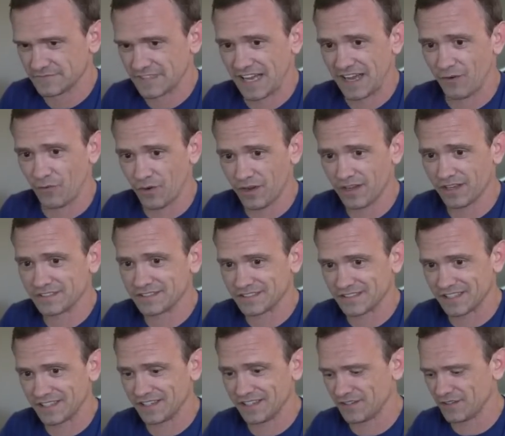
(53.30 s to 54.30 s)
Boop. I was
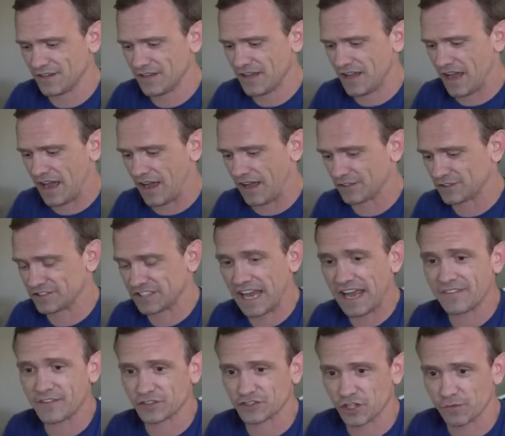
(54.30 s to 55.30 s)
too. I was
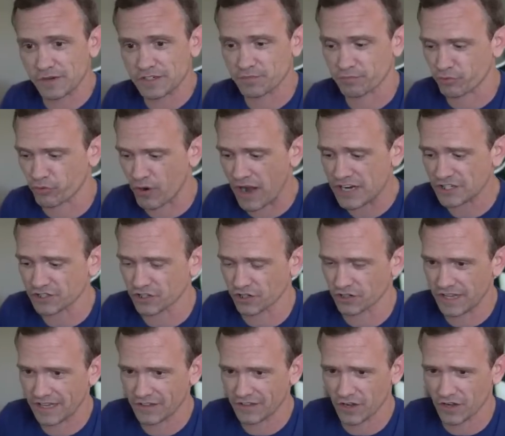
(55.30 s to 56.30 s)
saying there's too much pressure.
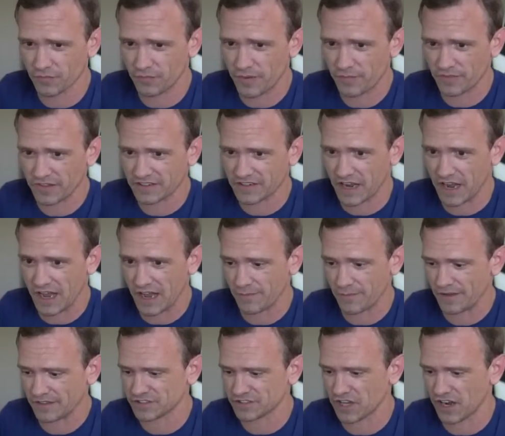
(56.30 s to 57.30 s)
Like literally, people in the
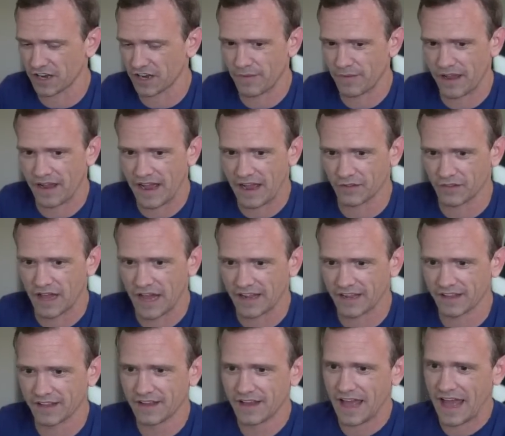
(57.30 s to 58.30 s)
comments talking about how like
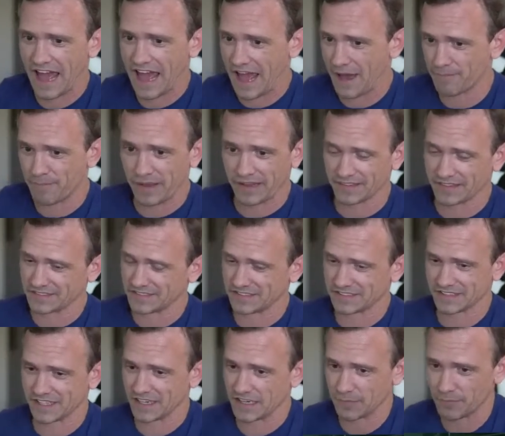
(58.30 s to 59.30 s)
epic this is
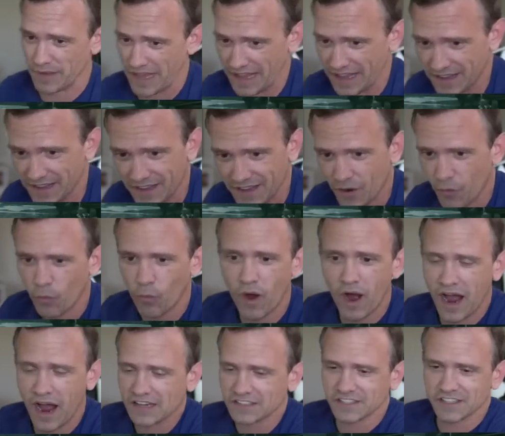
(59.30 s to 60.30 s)
gonna be.
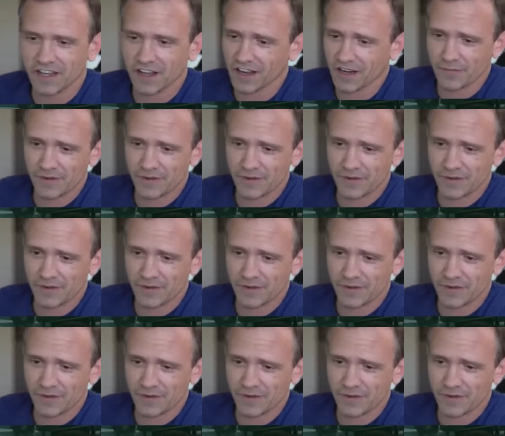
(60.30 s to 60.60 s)
Watch, y'all gonna be